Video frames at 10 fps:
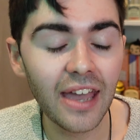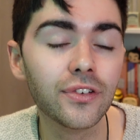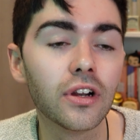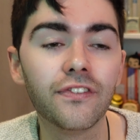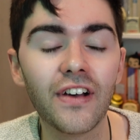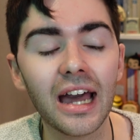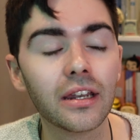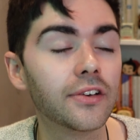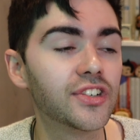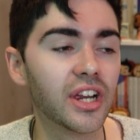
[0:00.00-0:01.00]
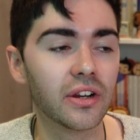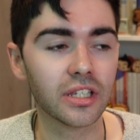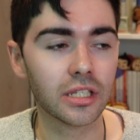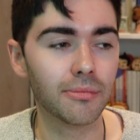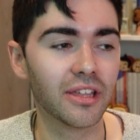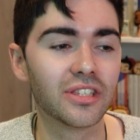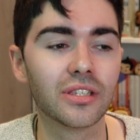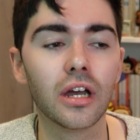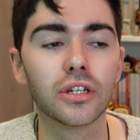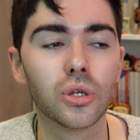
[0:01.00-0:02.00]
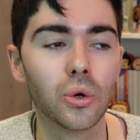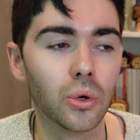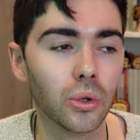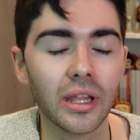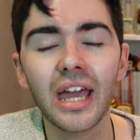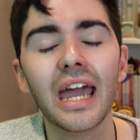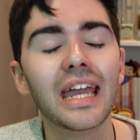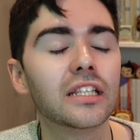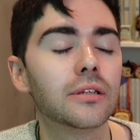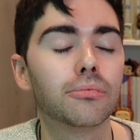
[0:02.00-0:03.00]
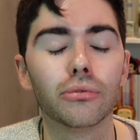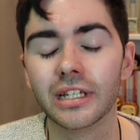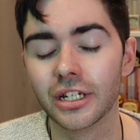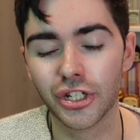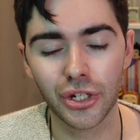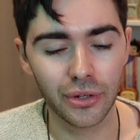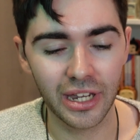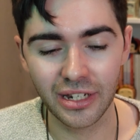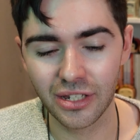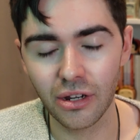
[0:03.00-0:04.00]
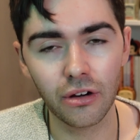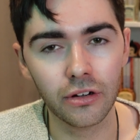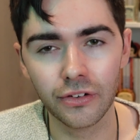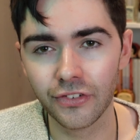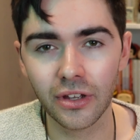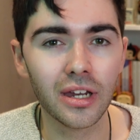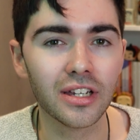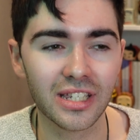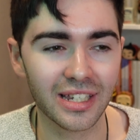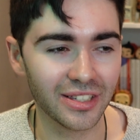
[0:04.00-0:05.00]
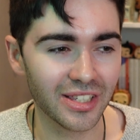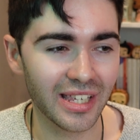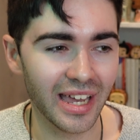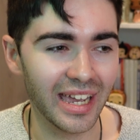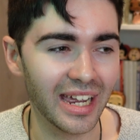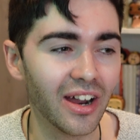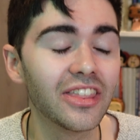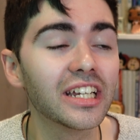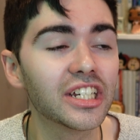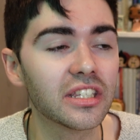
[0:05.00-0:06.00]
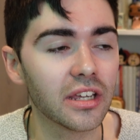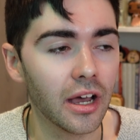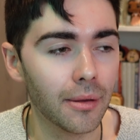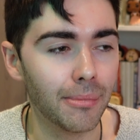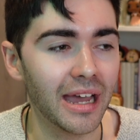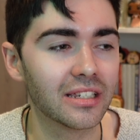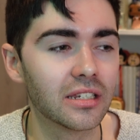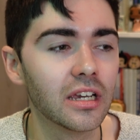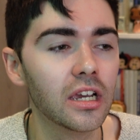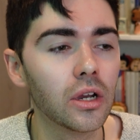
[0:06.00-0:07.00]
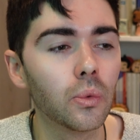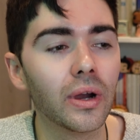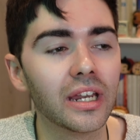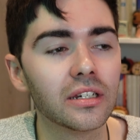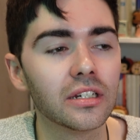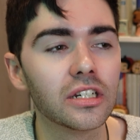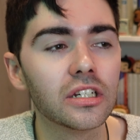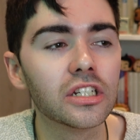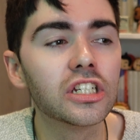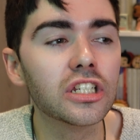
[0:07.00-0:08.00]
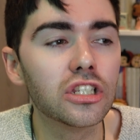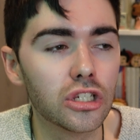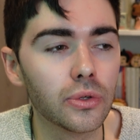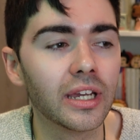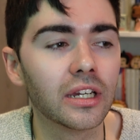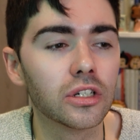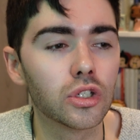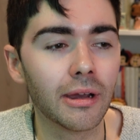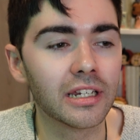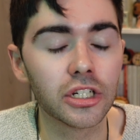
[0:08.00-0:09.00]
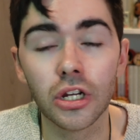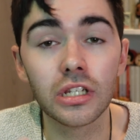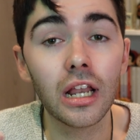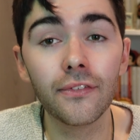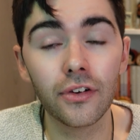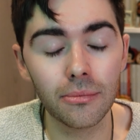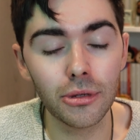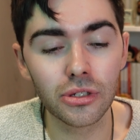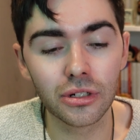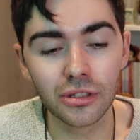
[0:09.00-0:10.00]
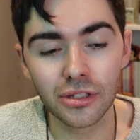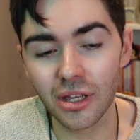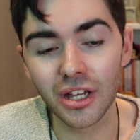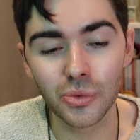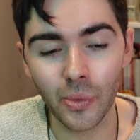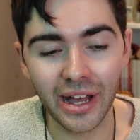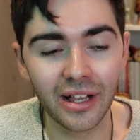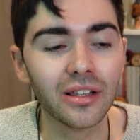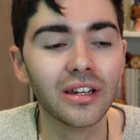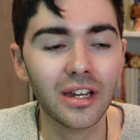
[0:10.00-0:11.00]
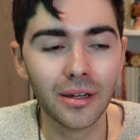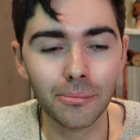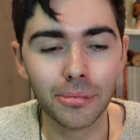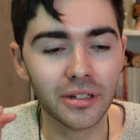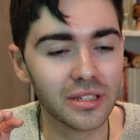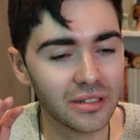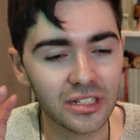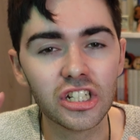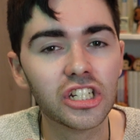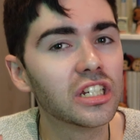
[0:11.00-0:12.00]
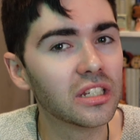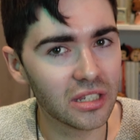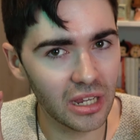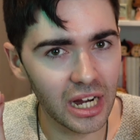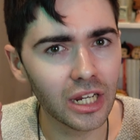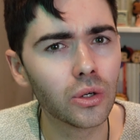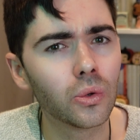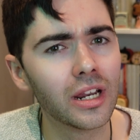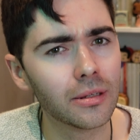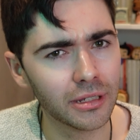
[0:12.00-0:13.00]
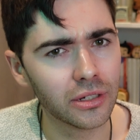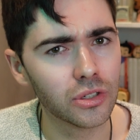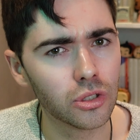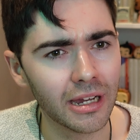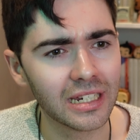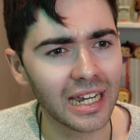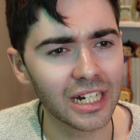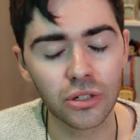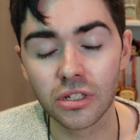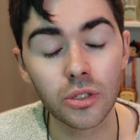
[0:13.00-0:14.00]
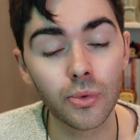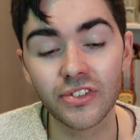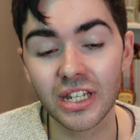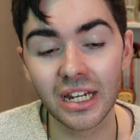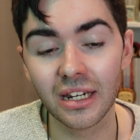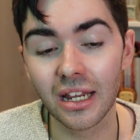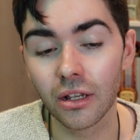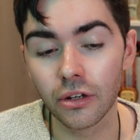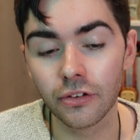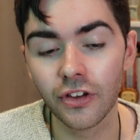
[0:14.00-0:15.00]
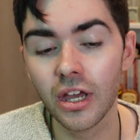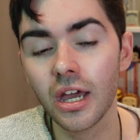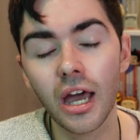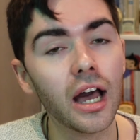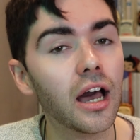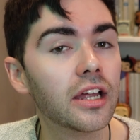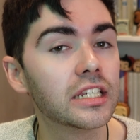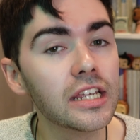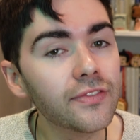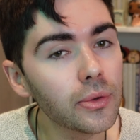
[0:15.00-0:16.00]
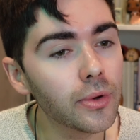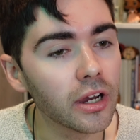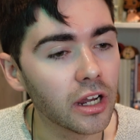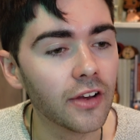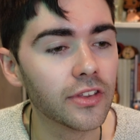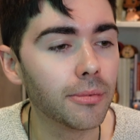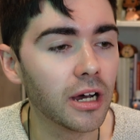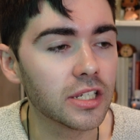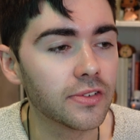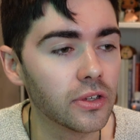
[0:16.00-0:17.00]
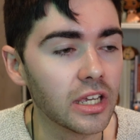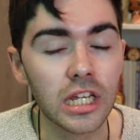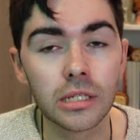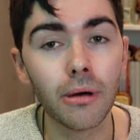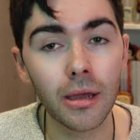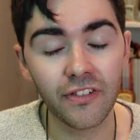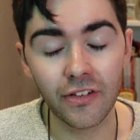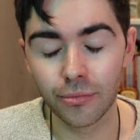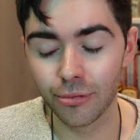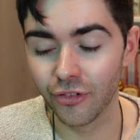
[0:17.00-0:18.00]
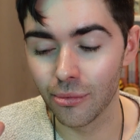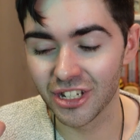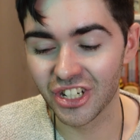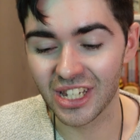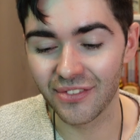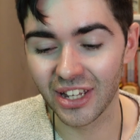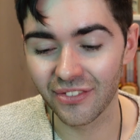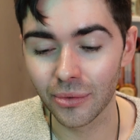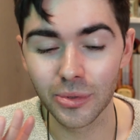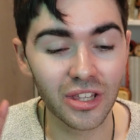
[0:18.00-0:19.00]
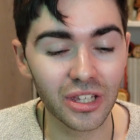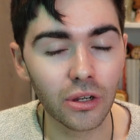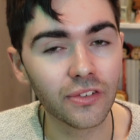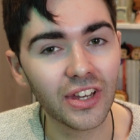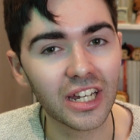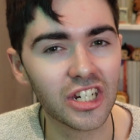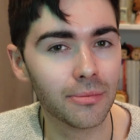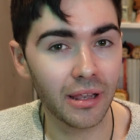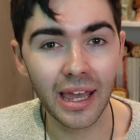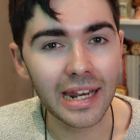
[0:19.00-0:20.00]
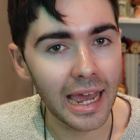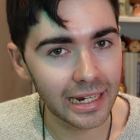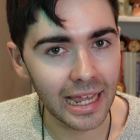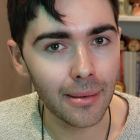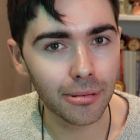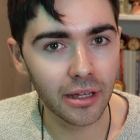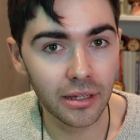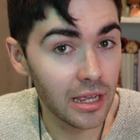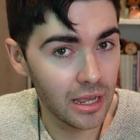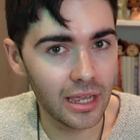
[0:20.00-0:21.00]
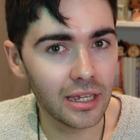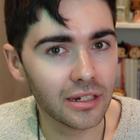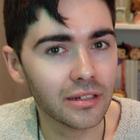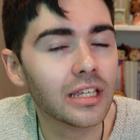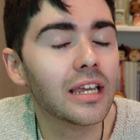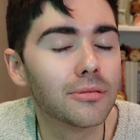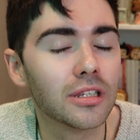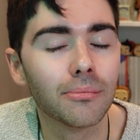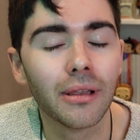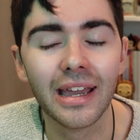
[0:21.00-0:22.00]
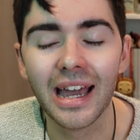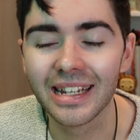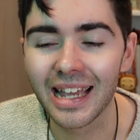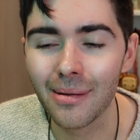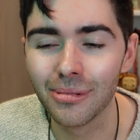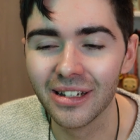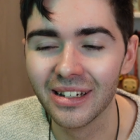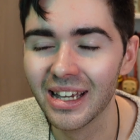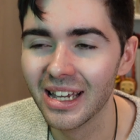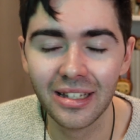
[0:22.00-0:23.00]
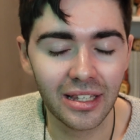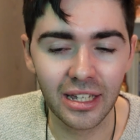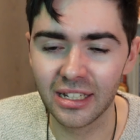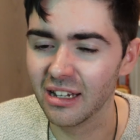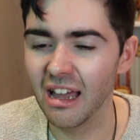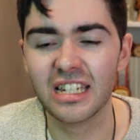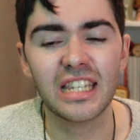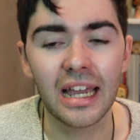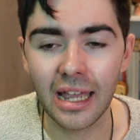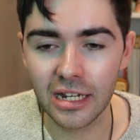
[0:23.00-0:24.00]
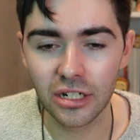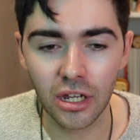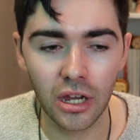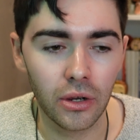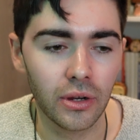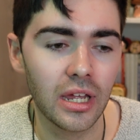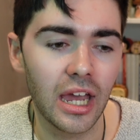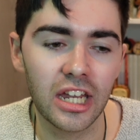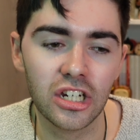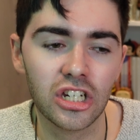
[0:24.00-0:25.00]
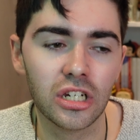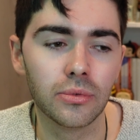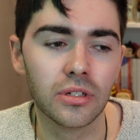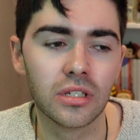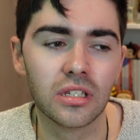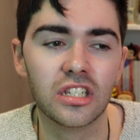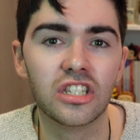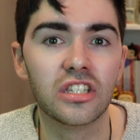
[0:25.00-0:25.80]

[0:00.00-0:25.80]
If you're a fan of Sheridan Smith's at all, it's a brilliant showcase of her skill set here. I think she's at her best when she's doing dramatic shows. I love her in musicals as well, but she's an incredibly good dramatic actress, as we've seen in a lot of her T V work over the past few years. My favourite performance she's ever given was at the Old Vic. She played Hedda Gabler in the Ibsen play Hedda Gabler like a decade ago, and she was